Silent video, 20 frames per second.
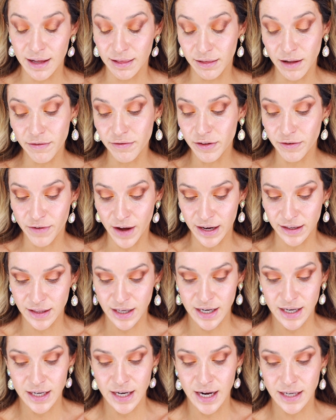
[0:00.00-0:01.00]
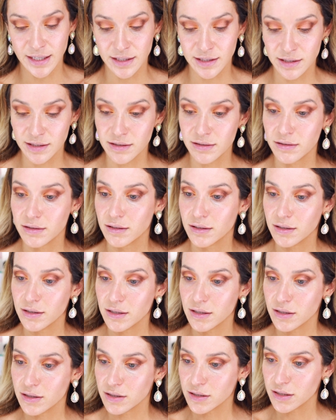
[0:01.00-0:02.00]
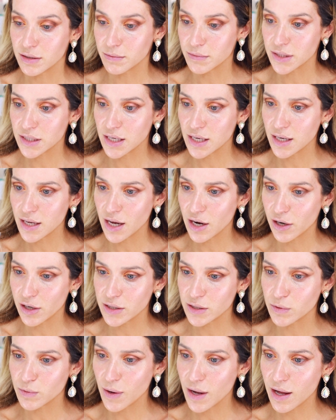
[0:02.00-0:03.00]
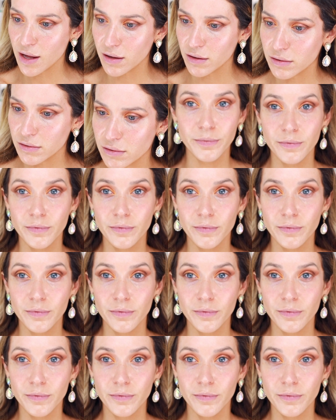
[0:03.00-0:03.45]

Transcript: I love the fact that it has some skincare as well.